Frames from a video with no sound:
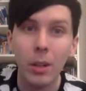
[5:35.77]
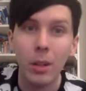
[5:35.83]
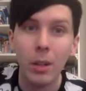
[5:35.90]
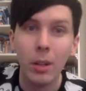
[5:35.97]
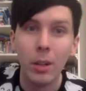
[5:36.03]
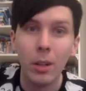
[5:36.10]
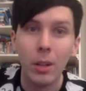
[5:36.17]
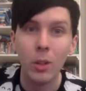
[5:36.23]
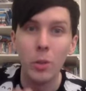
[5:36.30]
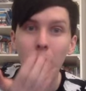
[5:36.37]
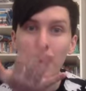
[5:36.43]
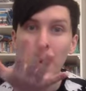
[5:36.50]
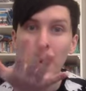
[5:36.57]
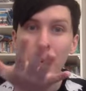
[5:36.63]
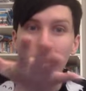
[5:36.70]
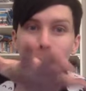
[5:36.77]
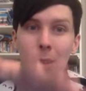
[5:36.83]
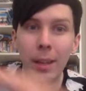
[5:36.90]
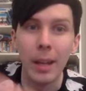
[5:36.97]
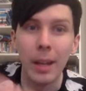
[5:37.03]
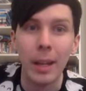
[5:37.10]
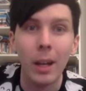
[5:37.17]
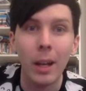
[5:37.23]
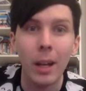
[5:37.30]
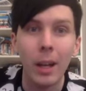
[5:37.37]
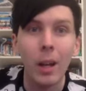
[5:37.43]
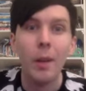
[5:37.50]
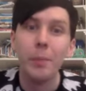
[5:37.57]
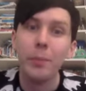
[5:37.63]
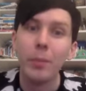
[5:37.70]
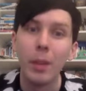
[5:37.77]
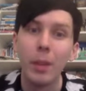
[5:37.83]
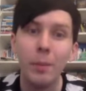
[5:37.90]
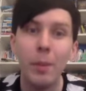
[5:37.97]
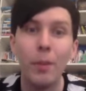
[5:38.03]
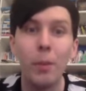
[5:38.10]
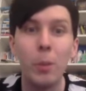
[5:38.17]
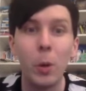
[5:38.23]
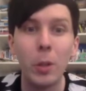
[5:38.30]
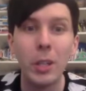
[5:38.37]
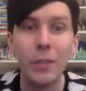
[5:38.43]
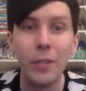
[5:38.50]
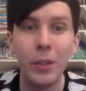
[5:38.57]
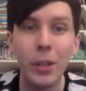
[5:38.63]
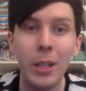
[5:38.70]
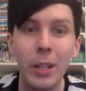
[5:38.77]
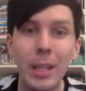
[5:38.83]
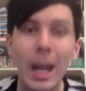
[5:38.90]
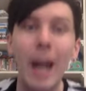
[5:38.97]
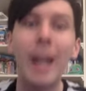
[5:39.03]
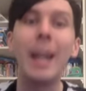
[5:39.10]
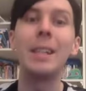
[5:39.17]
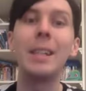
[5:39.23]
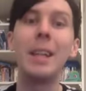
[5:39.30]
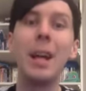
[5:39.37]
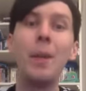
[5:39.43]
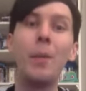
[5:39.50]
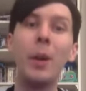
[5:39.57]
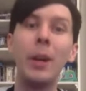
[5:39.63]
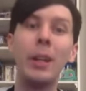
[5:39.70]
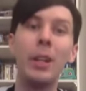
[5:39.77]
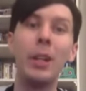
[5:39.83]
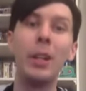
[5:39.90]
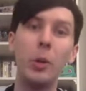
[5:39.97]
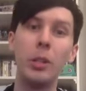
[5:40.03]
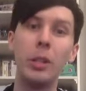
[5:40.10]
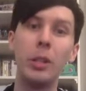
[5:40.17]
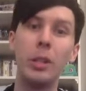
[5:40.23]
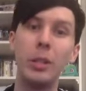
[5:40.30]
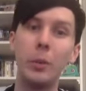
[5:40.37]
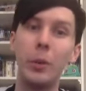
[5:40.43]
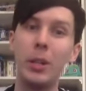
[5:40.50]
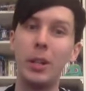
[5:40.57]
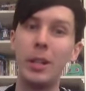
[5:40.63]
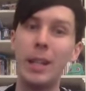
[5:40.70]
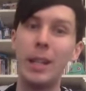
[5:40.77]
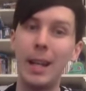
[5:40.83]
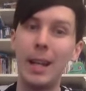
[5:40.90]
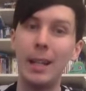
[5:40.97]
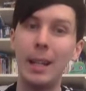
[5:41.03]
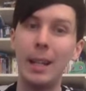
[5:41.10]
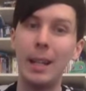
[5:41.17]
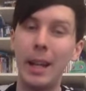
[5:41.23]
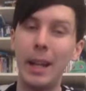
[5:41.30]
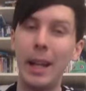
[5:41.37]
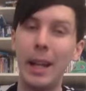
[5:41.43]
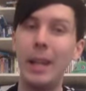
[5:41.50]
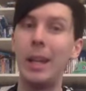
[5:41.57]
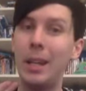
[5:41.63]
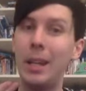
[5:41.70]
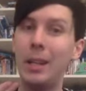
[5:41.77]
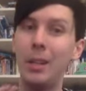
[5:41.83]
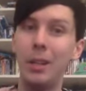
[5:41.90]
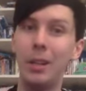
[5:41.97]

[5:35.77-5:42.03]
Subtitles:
Don't worry about anything. Been reported for nudity. I guess I am wearing ghosts, which are technically naked.